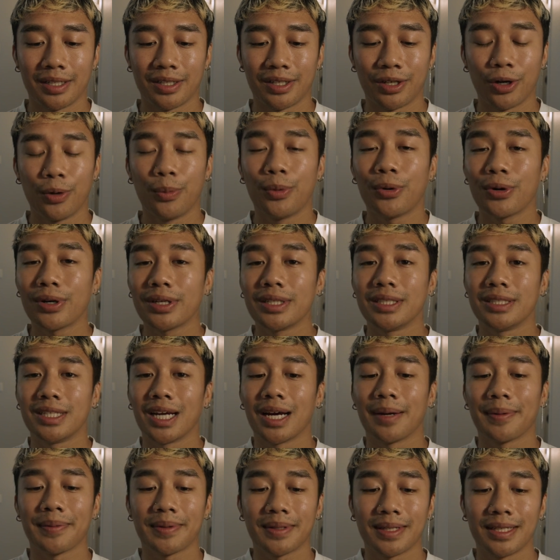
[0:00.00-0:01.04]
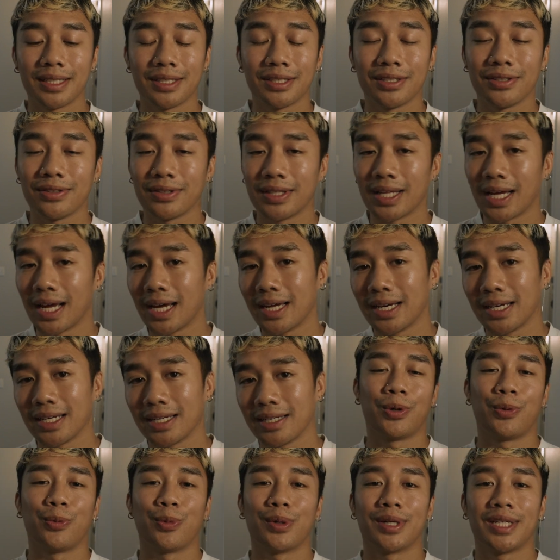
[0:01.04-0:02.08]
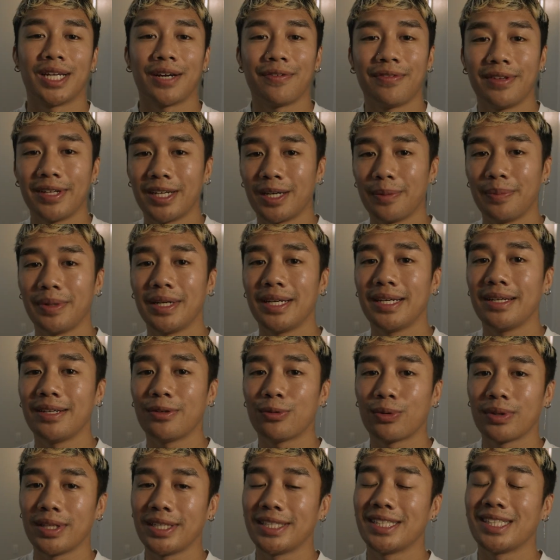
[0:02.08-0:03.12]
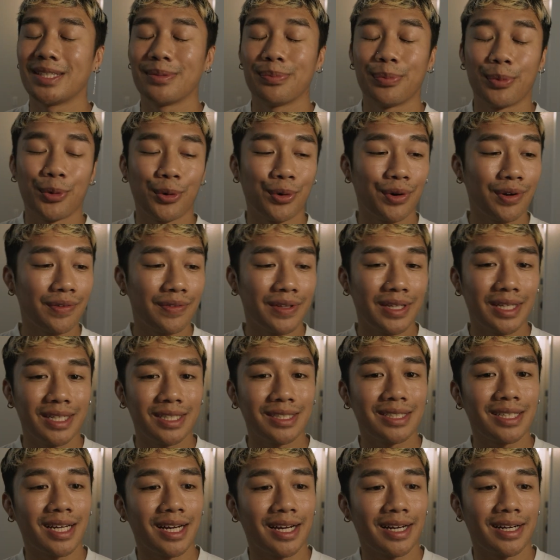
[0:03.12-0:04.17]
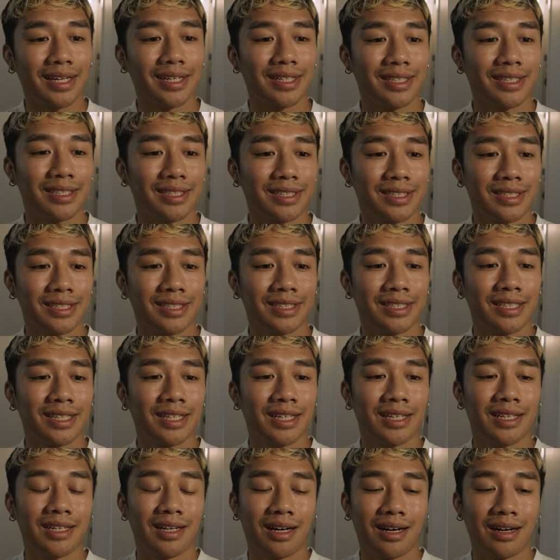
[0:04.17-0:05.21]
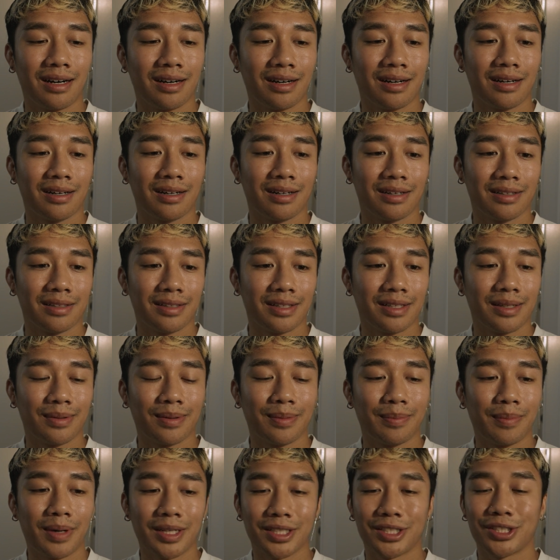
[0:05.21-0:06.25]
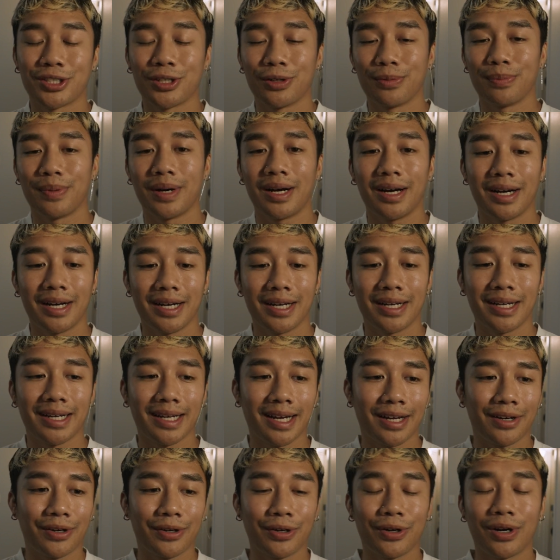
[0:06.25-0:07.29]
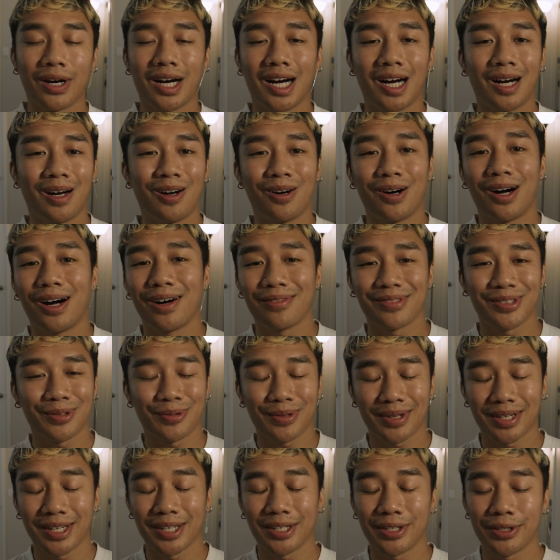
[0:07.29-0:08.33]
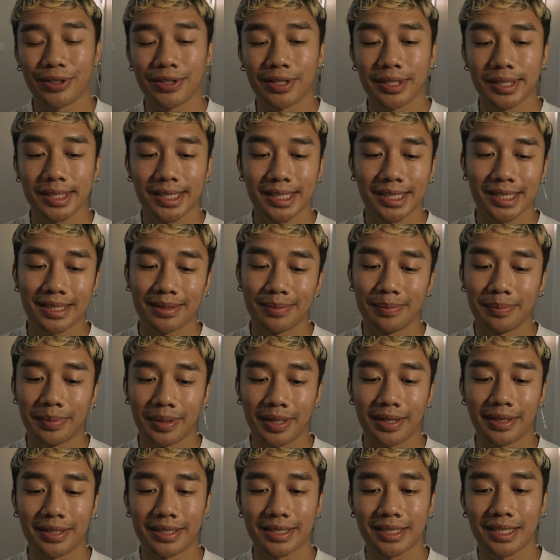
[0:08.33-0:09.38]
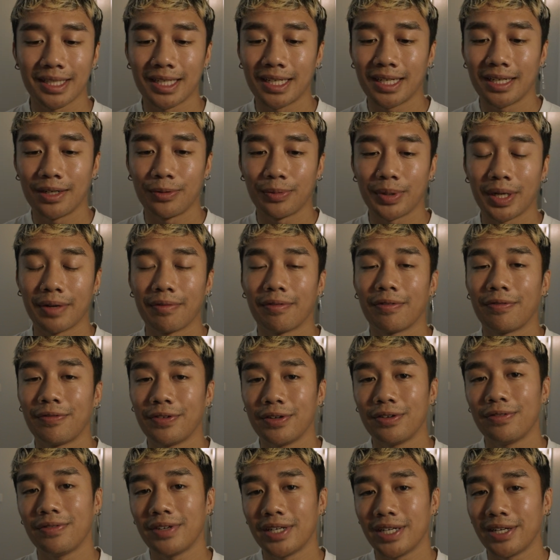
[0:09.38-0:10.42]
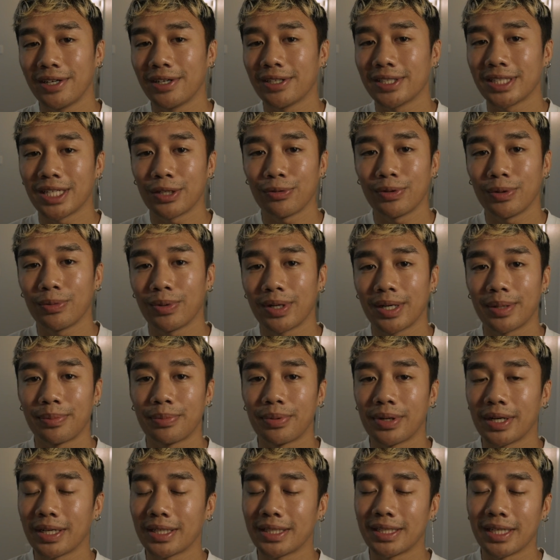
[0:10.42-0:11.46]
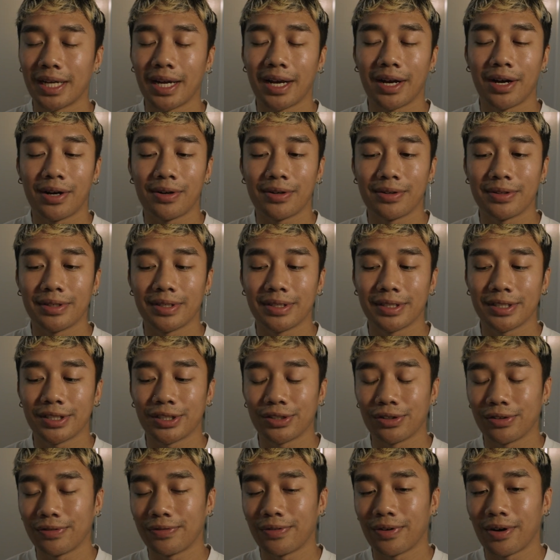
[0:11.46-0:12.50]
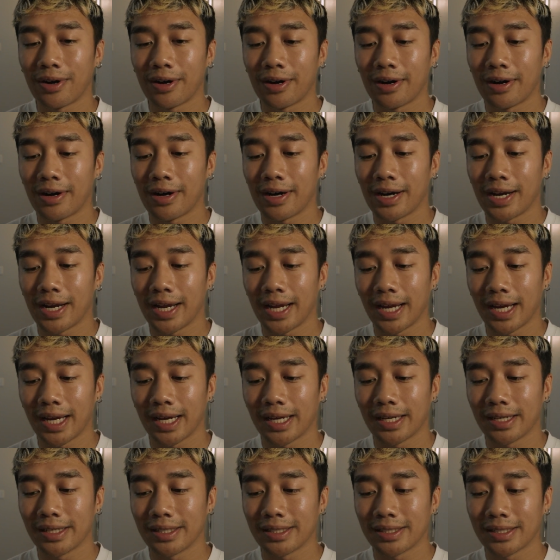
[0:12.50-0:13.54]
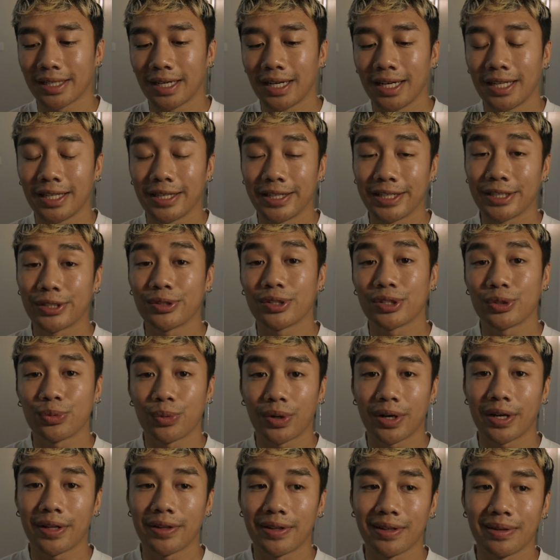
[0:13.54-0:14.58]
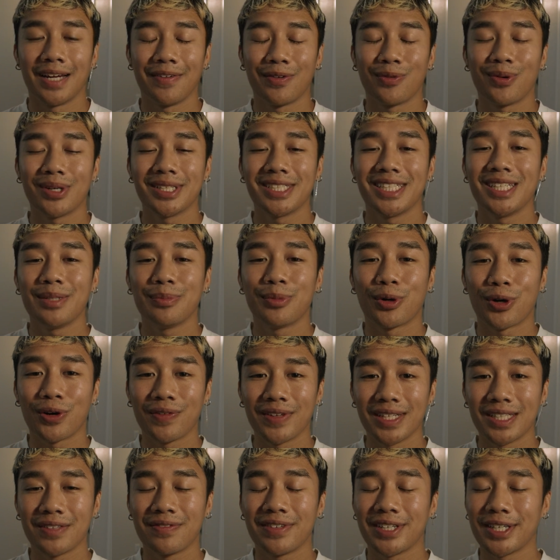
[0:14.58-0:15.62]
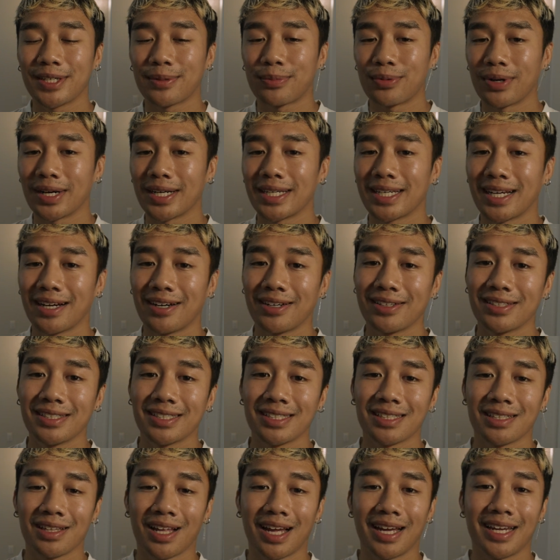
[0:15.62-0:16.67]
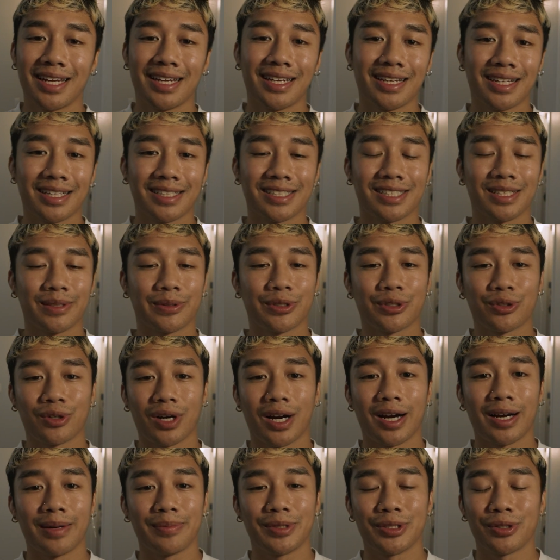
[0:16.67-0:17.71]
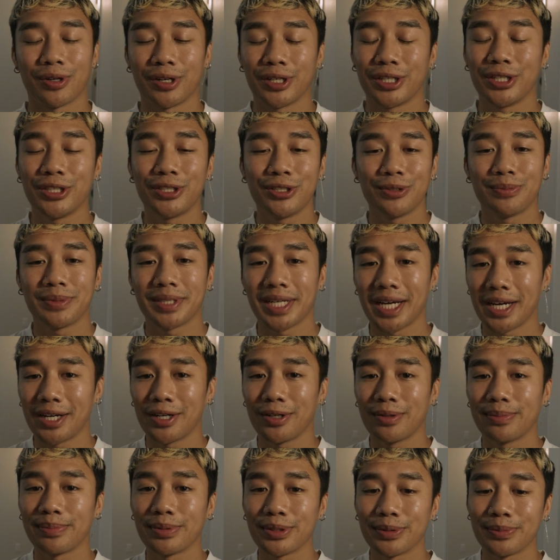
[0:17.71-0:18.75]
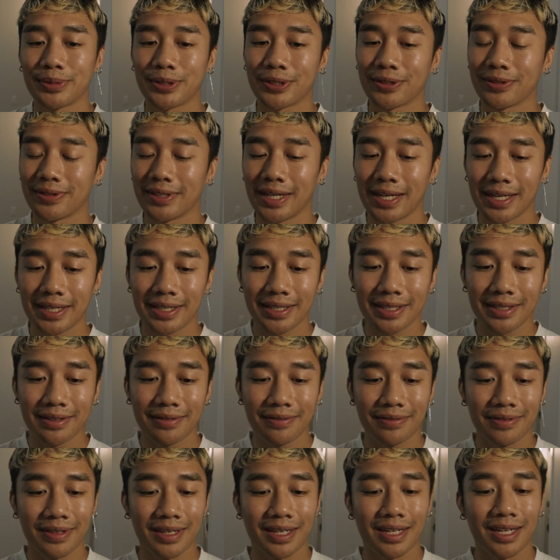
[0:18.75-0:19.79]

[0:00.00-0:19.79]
go more in depth into the edit. We're definitely gonna be releasing more of these as the months go by. I don't know how often we're gonna do this, but we have a few videos that we wanna break down so far, and this was one of them. If you wanna see more of these video breakdowns, like and subscribe to our YouTube channel, Bloom Creative,